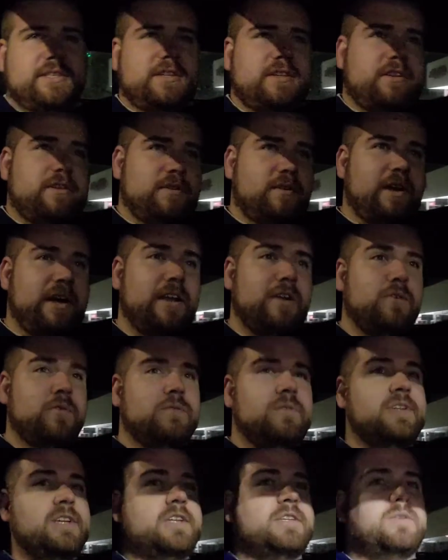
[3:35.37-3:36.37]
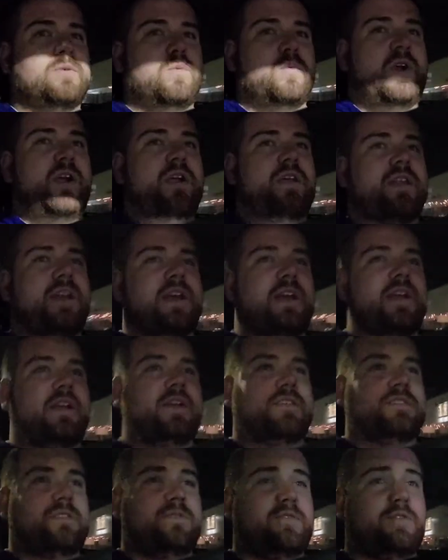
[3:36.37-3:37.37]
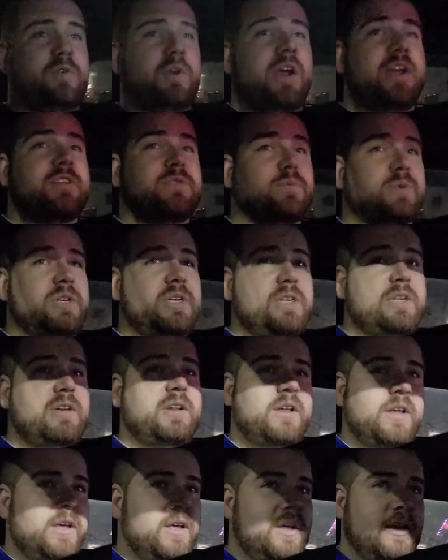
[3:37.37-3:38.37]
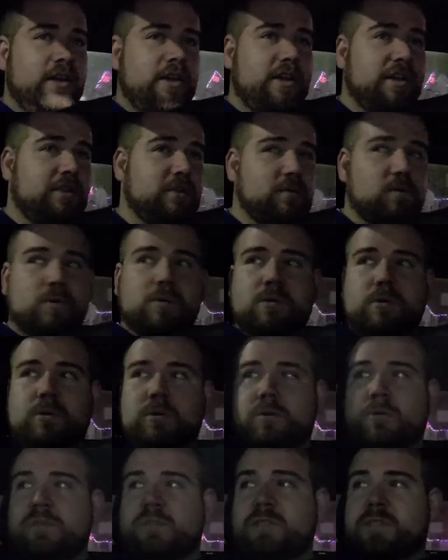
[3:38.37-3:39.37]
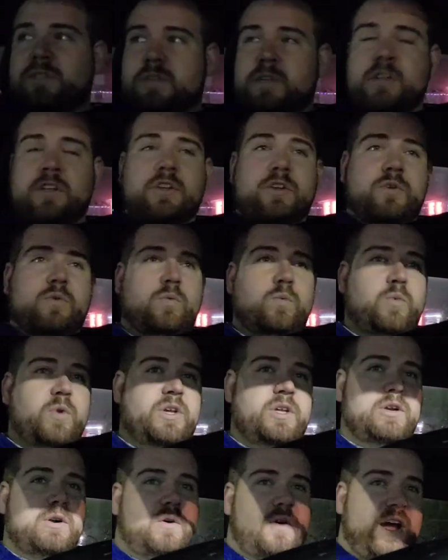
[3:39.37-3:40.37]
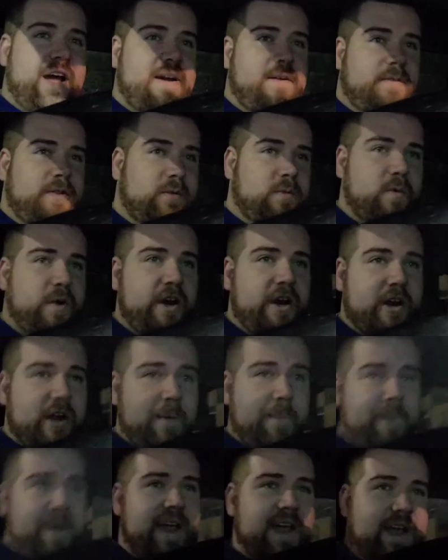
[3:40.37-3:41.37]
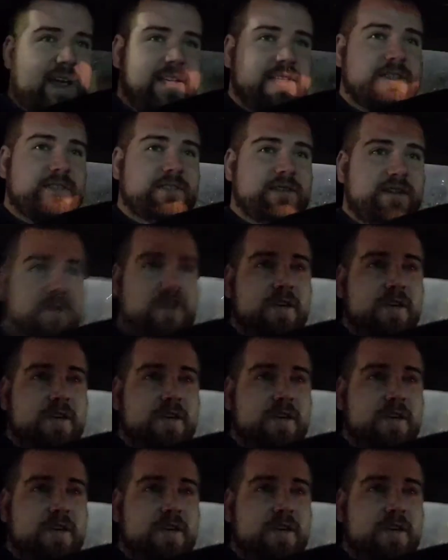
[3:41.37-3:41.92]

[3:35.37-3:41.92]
said, I don't need to wear that, because if you guys read in the rules, we don't have to wear a mask